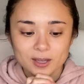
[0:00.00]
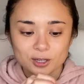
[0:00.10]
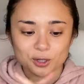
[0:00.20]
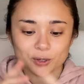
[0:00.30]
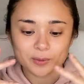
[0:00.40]

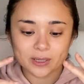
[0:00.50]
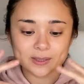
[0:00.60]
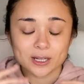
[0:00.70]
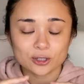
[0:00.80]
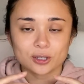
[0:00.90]
you're
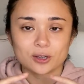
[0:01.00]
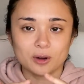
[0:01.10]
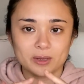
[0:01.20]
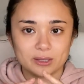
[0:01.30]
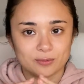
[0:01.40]
essentially
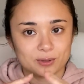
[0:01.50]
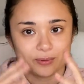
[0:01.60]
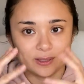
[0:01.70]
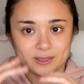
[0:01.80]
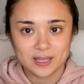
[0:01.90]
going through
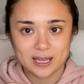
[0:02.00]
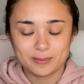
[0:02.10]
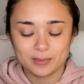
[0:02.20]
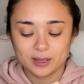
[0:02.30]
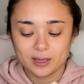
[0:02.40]
the
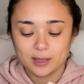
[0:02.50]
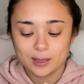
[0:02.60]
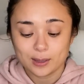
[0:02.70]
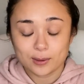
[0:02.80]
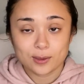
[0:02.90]
same
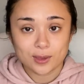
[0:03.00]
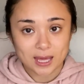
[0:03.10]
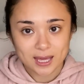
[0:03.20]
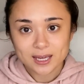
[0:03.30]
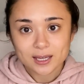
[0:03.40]

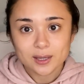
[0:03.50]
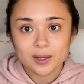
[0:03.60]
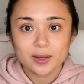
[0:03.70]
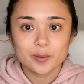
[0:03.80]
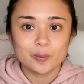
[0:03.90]
thing,
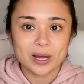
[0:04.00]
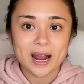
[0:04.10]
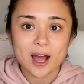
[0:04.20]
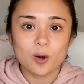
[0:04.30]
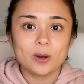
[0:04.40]
but
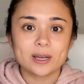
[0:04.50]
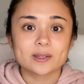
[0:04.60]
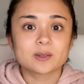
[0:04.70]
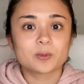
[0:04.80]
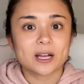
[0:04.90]
how it
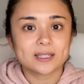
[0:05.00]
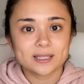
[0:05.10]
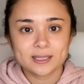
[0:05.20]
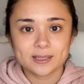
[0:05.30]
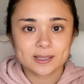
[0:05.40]

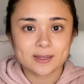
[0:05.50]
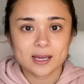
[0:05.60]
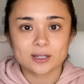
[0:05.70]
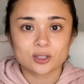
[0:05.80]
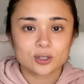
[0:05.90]
expresses in the
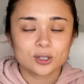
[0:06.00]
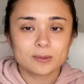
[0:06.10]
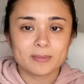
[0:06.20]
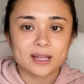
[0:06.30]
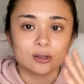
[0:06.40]
external
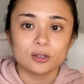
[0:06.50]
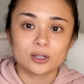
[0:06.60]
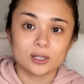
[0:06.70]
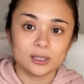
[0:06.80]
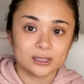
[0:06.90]
may
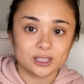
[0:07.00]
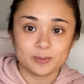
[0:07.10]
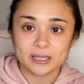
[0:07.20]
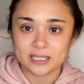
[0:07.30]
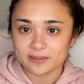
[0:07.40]
look a little
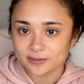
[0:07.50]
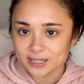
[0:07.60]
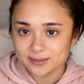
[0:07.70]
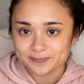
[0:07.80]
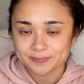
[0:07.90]
bit
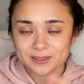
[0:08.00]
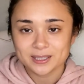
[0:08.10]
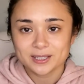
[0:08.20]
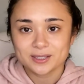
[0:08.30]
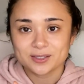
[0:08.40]
different.
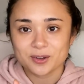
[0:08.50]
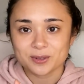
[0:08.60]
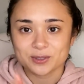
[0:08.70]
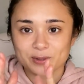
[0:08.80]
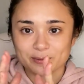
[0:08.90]
So
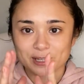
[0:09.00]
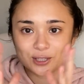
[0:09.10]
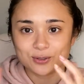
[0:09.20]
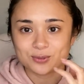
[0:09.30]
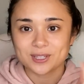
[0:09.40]
it's sort of
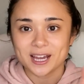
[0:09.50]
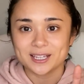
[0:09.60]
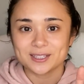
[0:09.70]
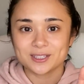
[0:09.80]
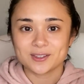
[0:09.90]
like two
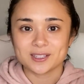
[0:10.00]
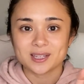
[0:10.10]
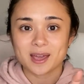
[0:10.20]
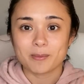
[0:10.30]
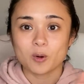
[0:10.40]
sides to the
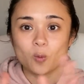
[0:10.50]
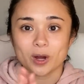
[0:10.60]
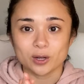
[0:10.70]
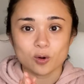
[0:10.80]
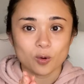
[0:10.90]
same
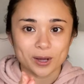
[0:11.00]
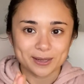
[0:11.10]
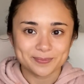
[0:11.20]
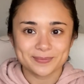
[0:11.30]
one coin.